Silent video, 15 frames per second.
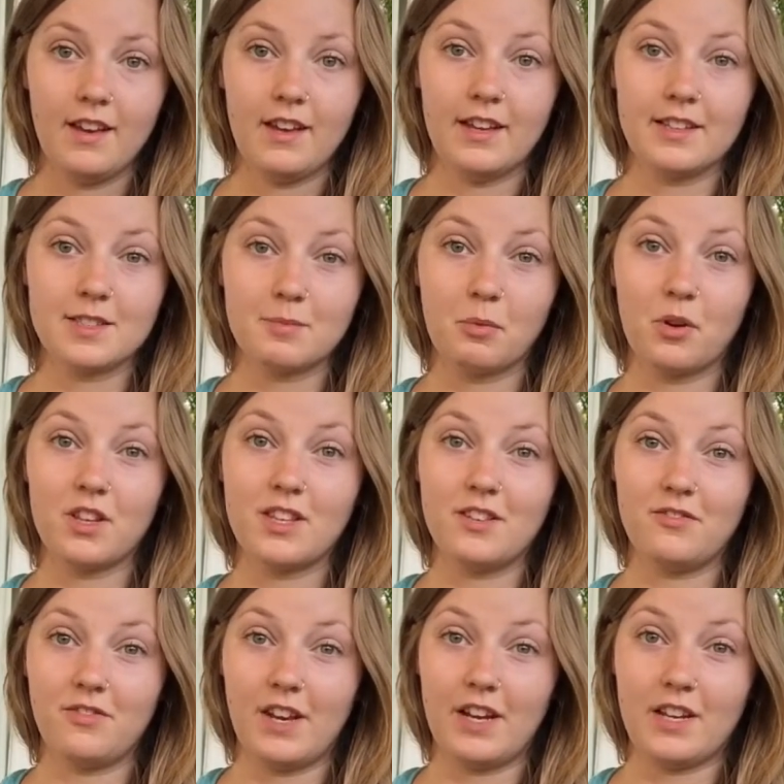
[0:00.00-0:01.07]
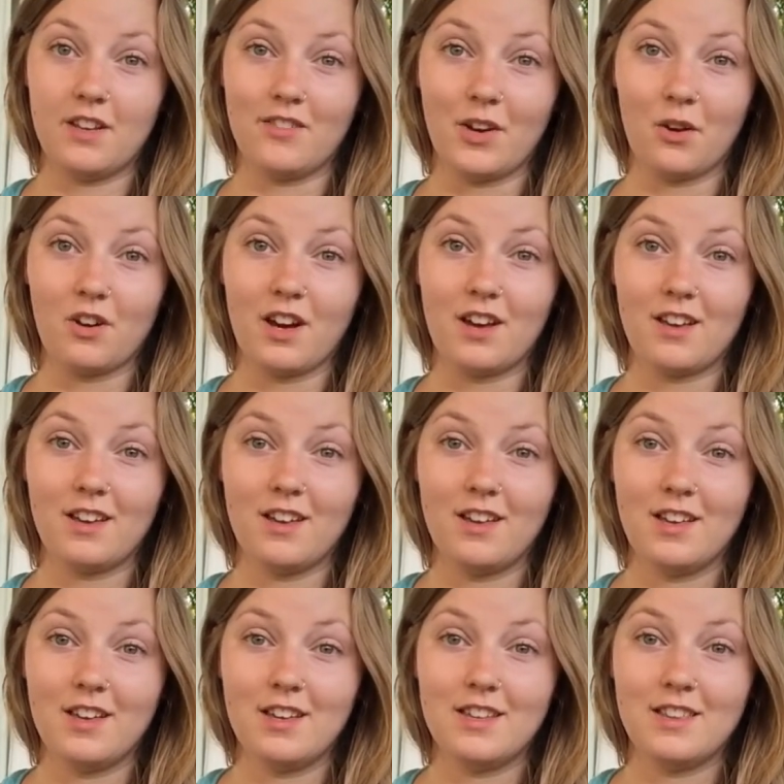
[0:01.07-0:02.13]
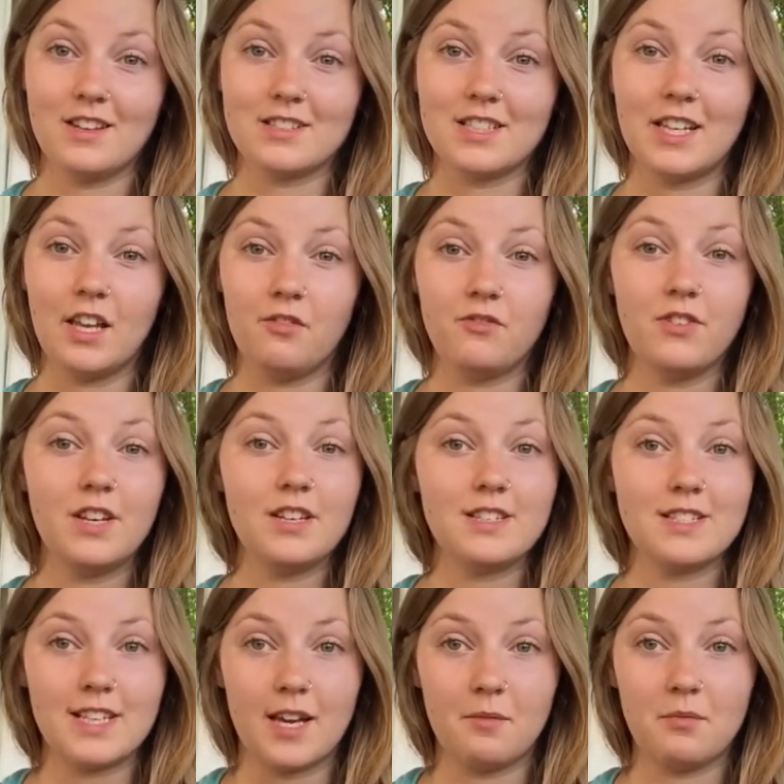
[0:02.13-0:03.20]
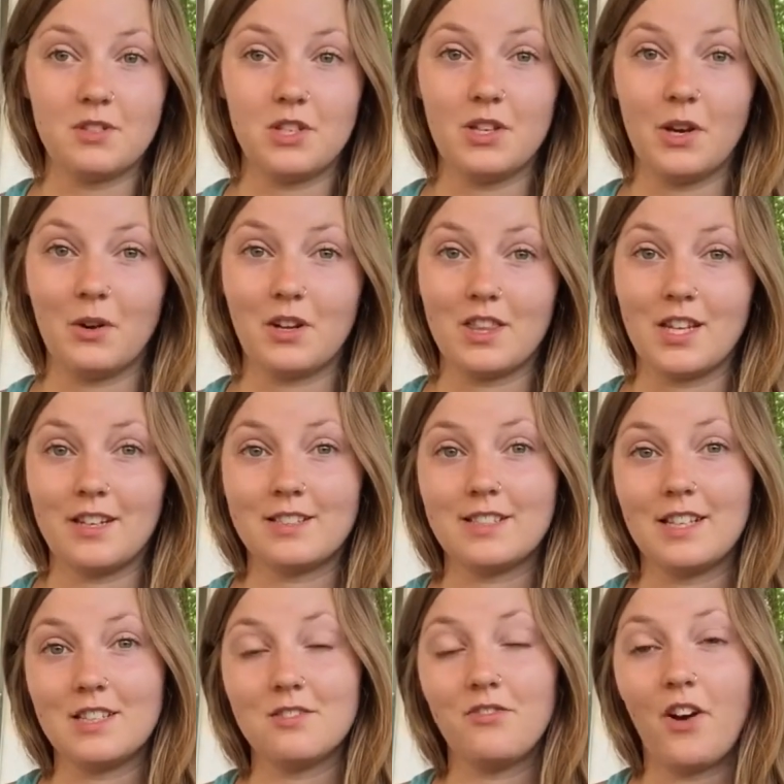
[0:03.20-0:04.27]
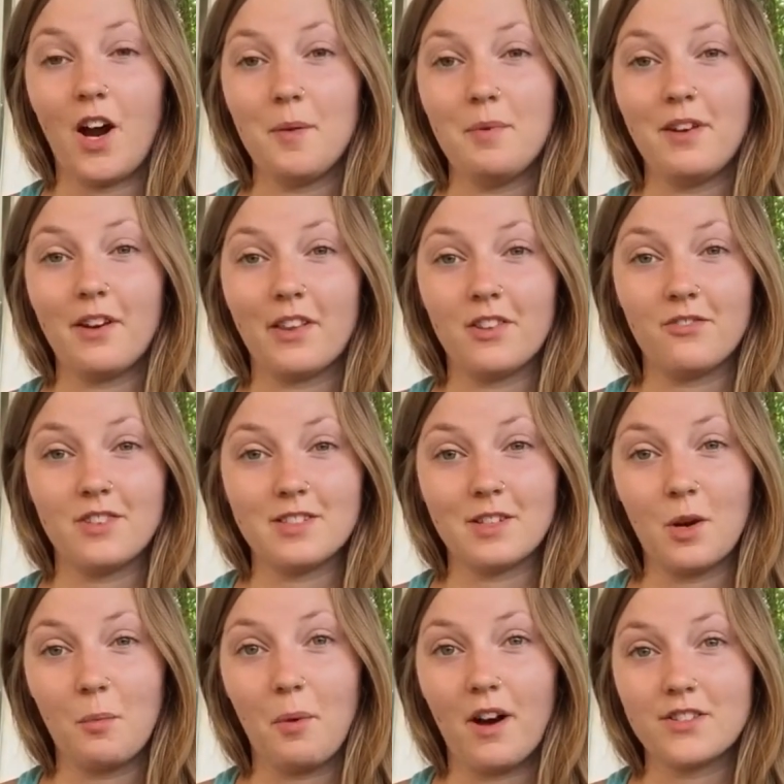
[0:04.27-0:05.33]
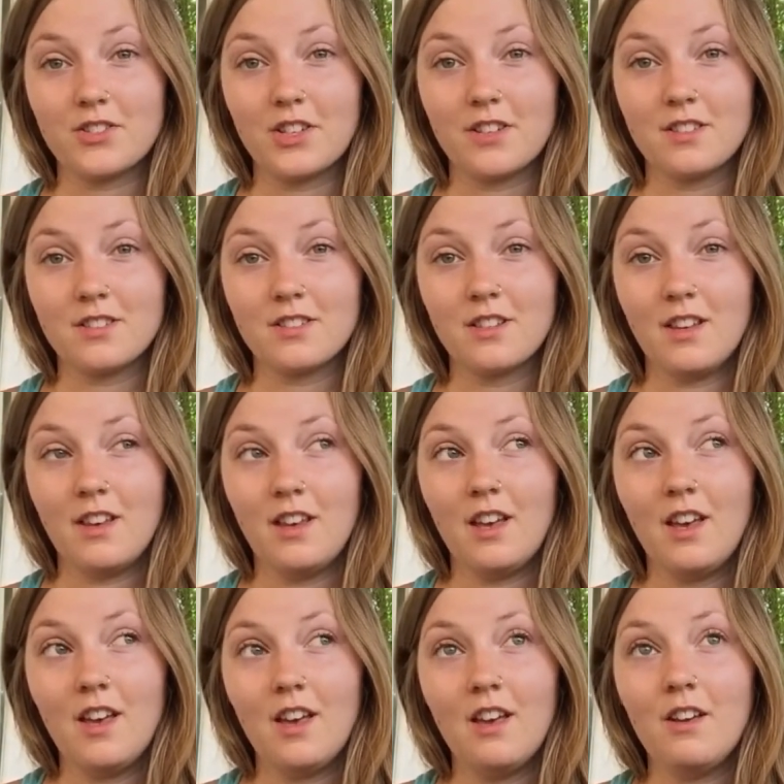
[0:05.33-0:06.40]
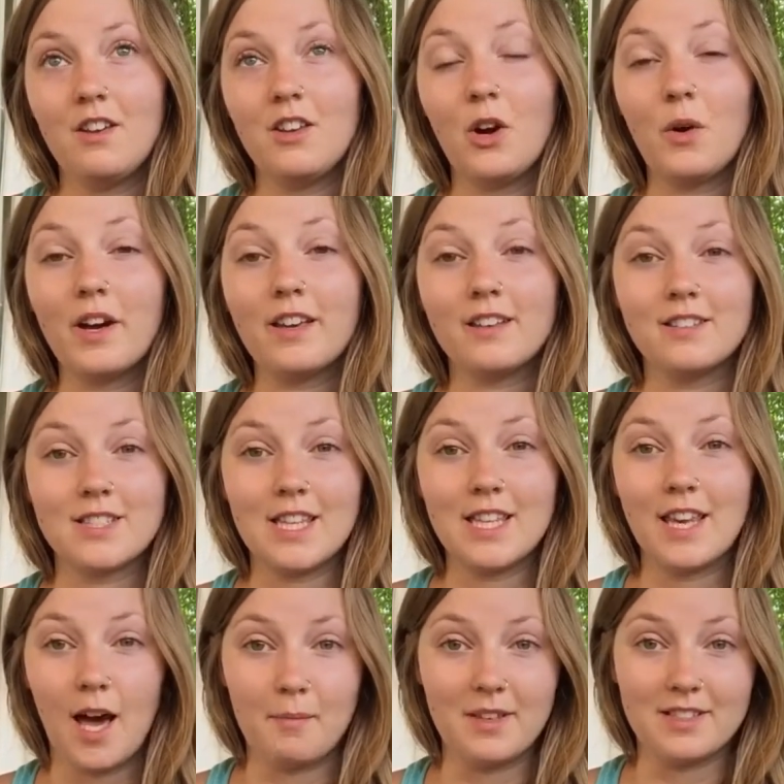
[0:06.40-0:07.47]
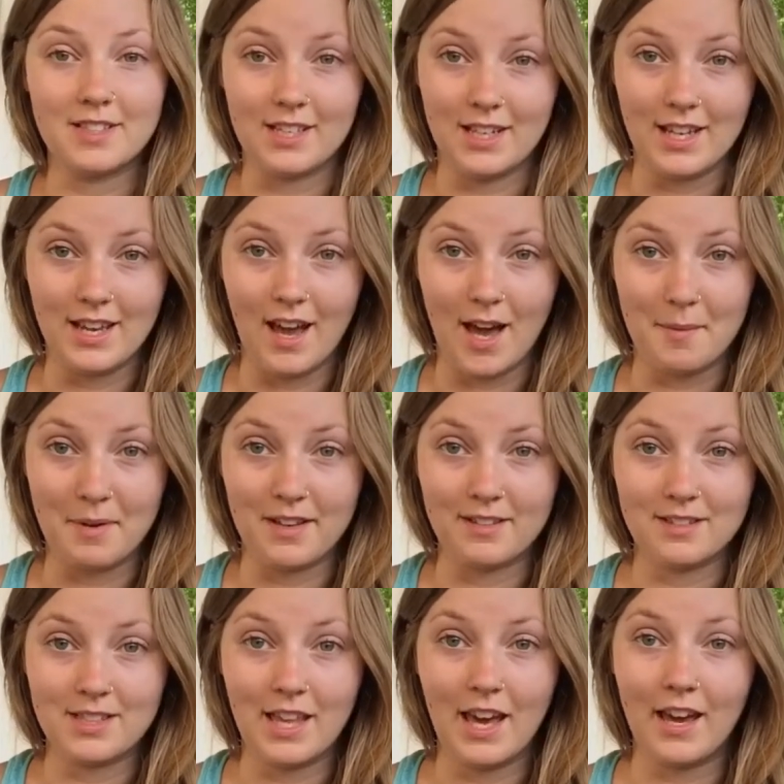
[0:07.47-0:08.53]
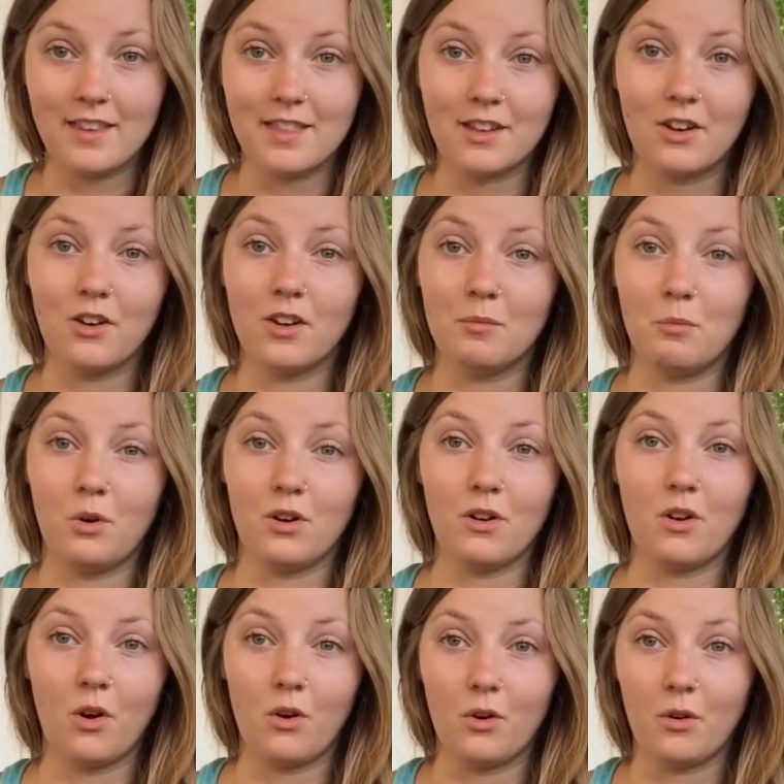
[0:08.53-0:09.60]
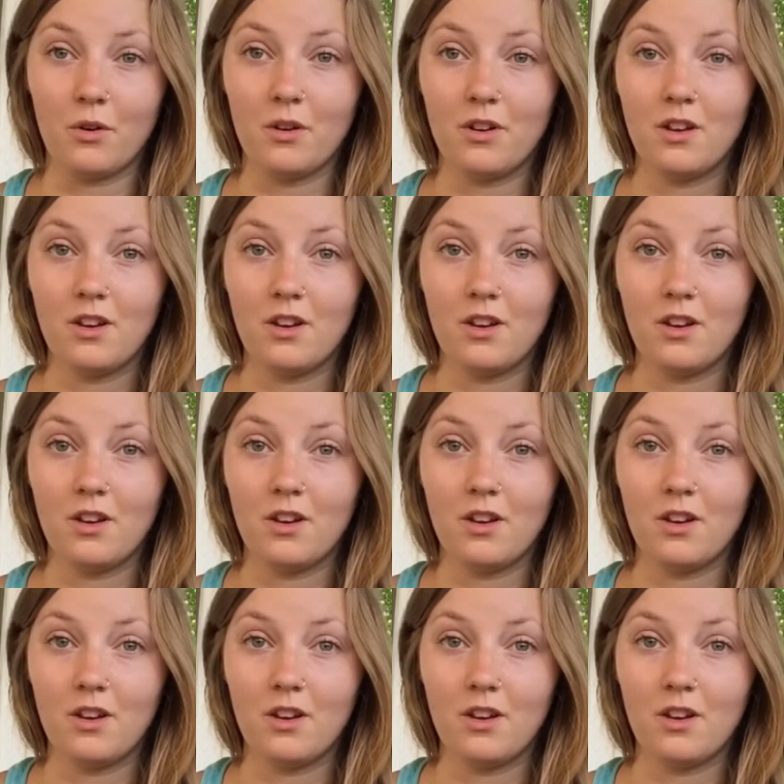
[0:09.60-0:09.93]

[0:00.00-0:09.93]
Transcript: Explore the infinity of yoga. There's an infinite depth to yoga that extends far beyond the physical postures. Yoga is the yamas and niyamas, the ethical and moral code.